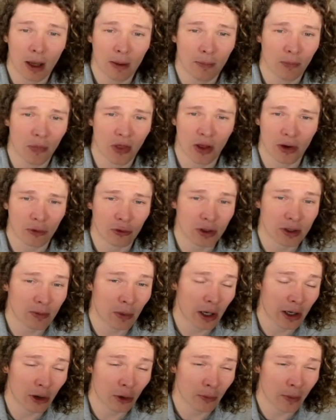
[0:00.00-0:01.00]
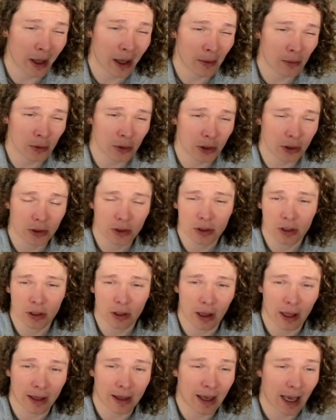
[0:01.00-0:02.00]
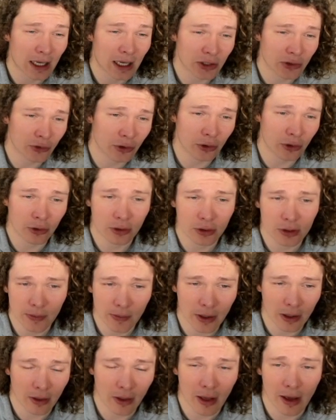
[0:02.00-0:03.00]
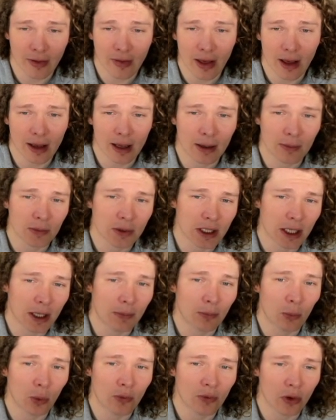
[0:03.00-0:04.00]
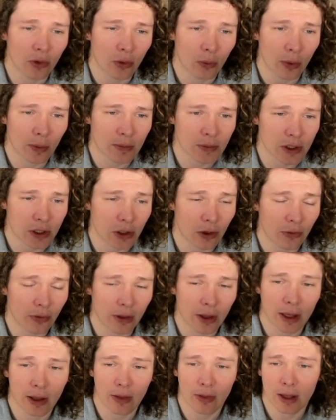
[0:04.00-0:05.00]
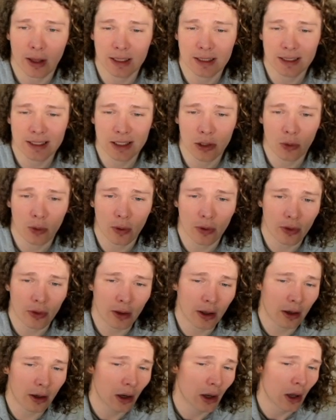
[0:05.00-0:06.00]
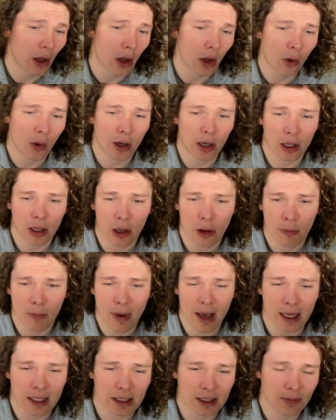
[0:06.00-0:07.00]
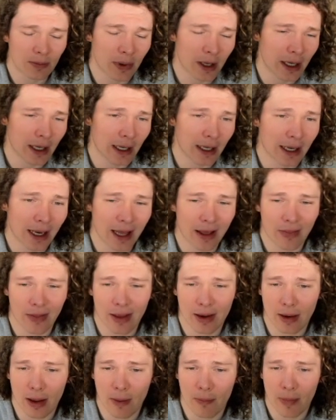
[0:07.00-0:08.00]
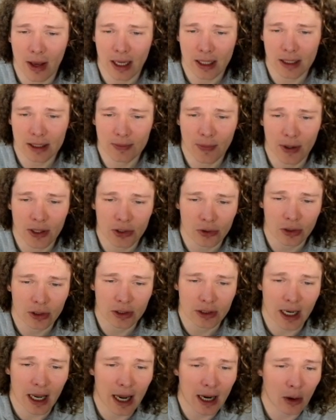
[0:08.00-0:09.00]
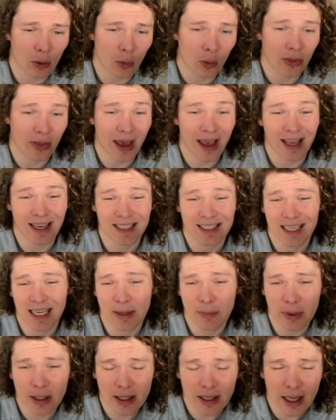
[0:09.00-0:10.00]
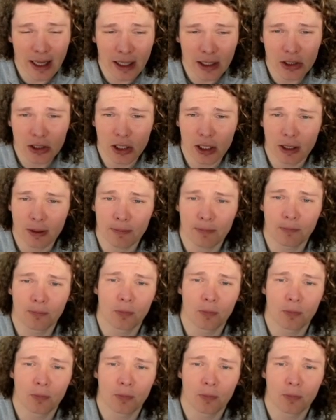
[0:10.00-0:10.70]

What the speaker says: Thundurus might not be able to. So like Gastrodon or something like that comes up, we've got the Whimsicott there that can deal with it. We're going to go max speed and then max special attack with a timid nature.